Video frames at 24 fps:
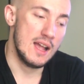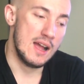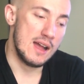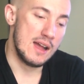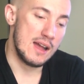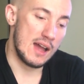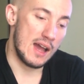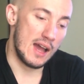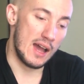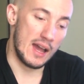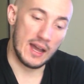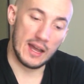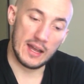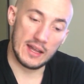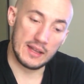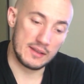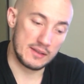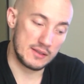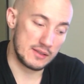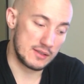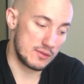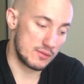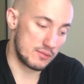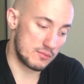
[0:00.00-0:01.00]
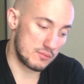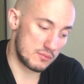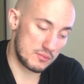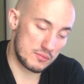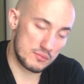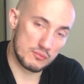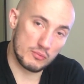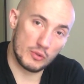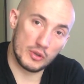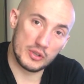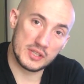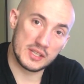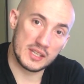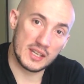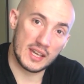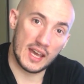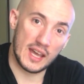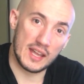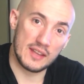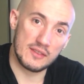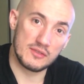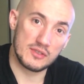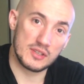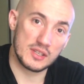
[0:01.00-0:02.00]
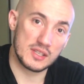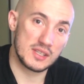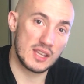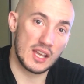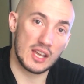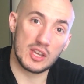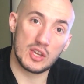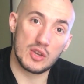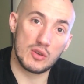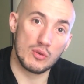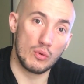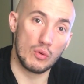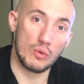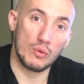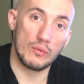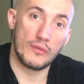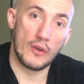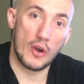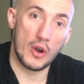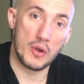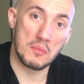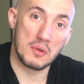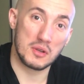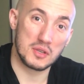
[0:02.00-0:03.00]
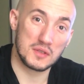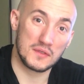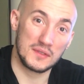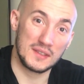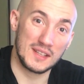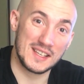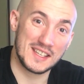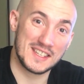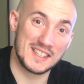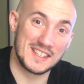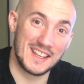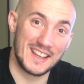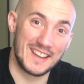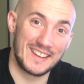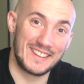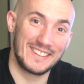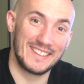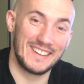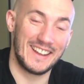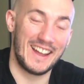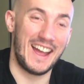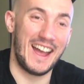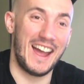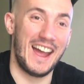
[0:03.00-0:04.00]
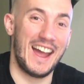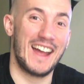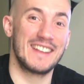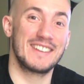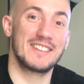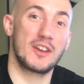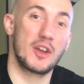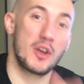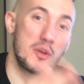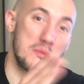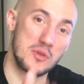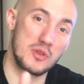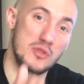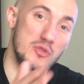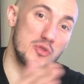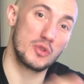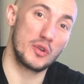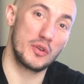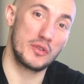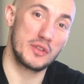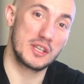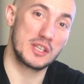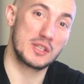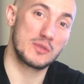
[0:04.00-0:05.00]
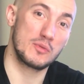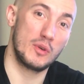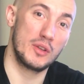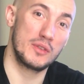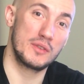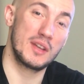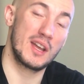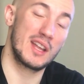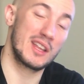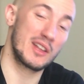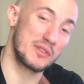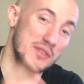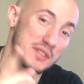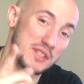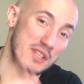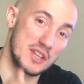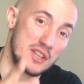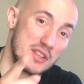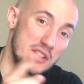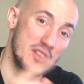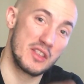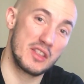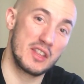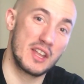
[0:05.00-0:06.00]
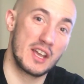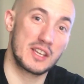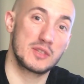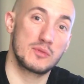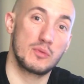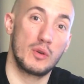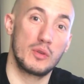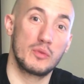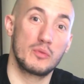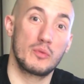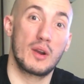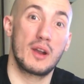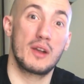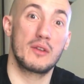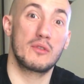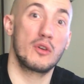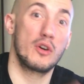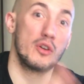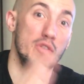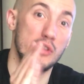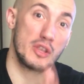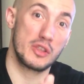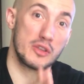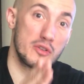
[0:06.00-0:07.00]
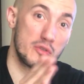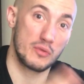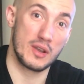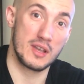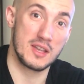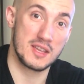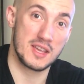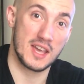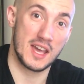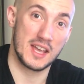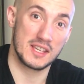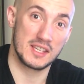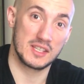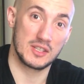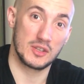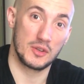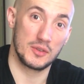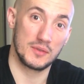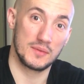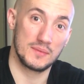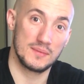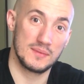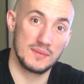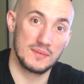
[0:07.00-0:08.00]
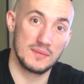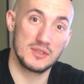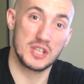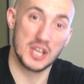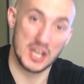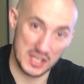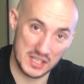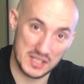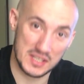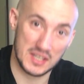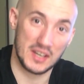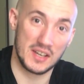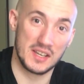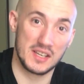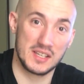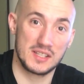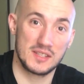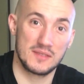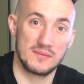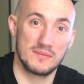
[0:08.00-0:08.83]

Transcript: And once again, just thank you all very much for listening, and I hope you enjoy this one, and I'll see you in the next one where I've got another great guest on. Cheers, guys.